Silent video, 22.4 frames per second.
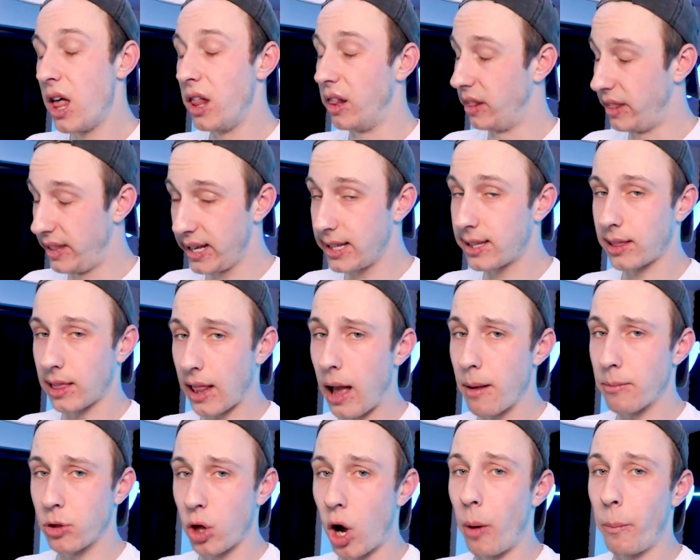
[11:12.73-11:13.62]
This
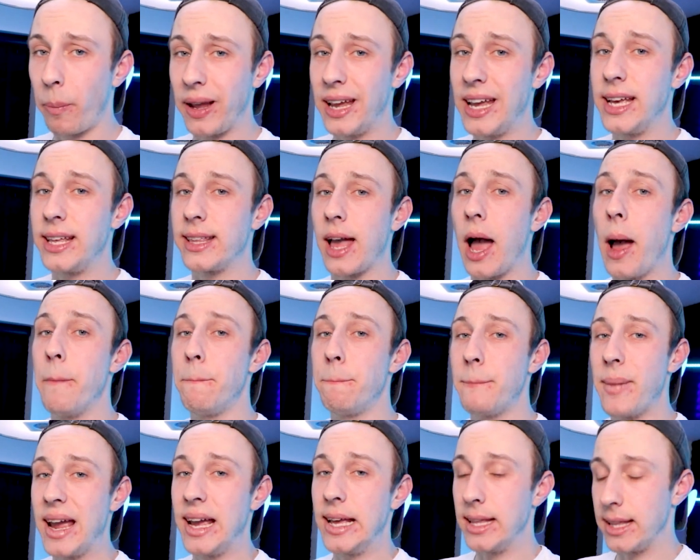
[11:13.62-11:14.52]
laptop is
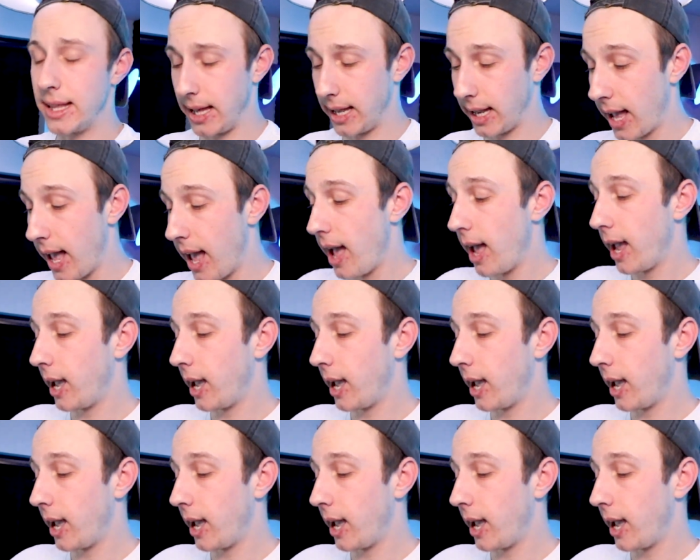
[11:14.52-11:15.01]
amazing.